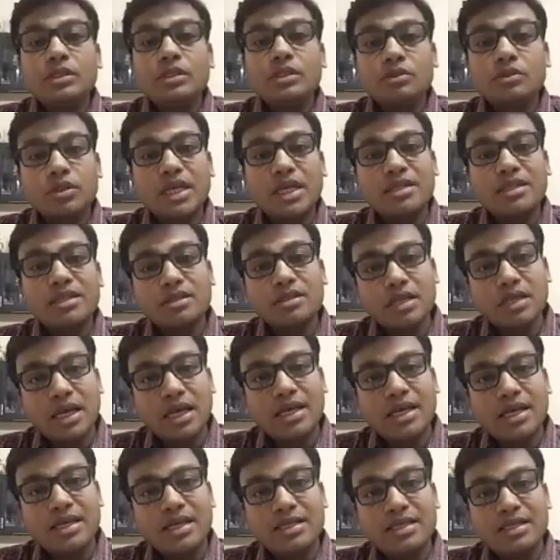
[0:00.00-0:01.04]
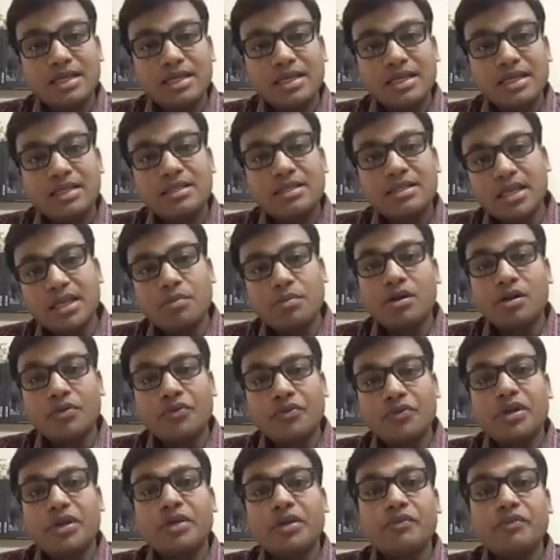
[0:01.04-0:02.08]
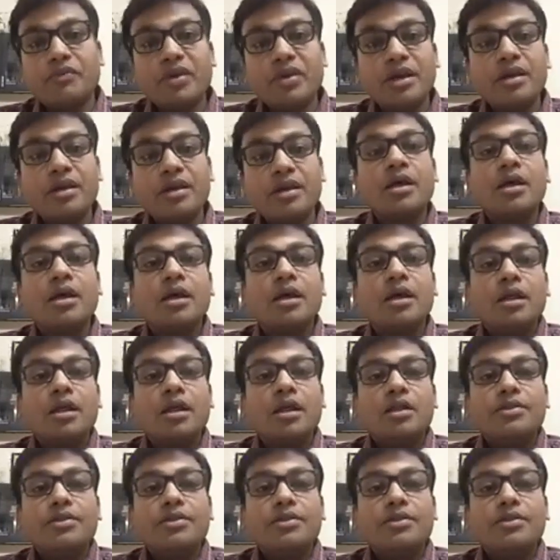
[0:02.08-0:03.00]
So that's, I say, the second part of it, where